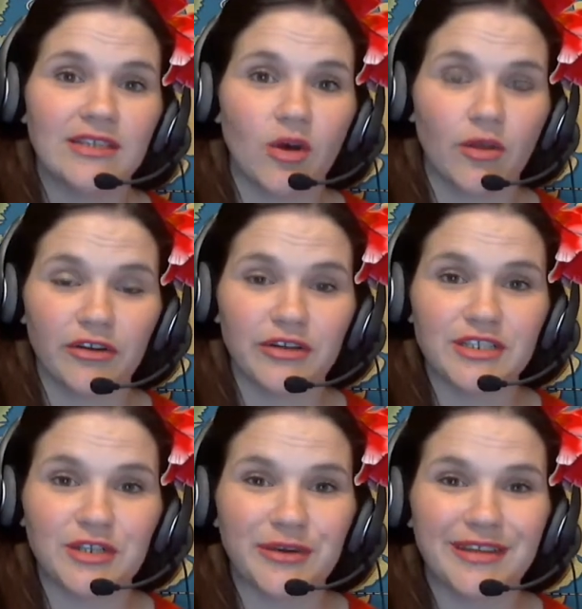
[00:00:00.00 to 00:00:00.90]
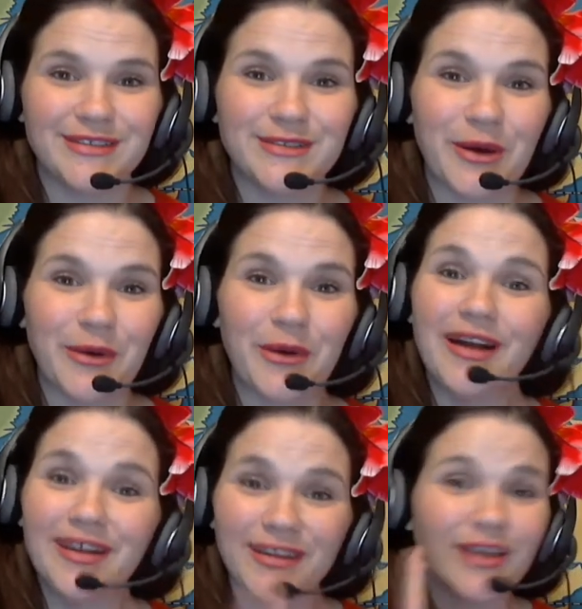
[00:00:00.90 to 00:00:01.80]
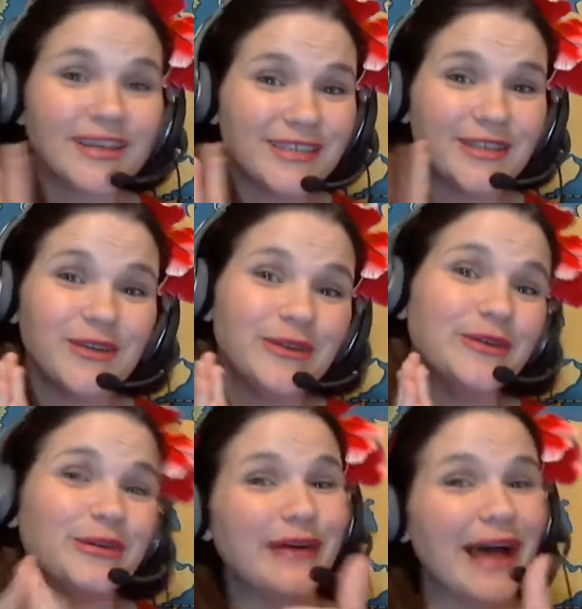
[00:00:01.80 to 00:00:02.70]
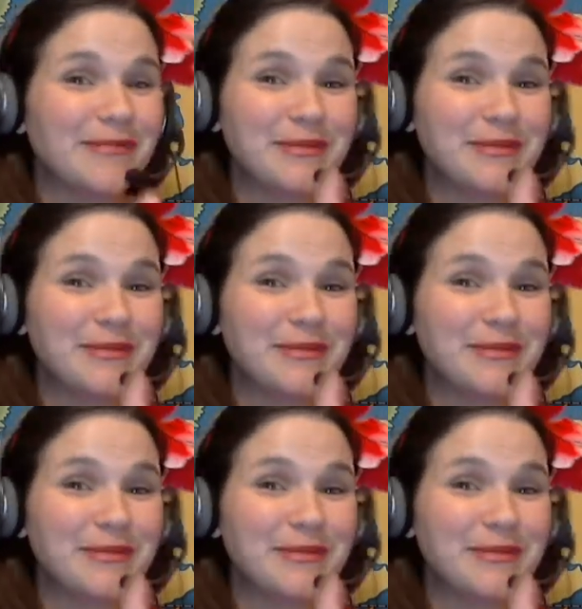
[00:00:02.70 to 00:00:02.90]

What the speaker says: That's all there is to it. So good luck to you.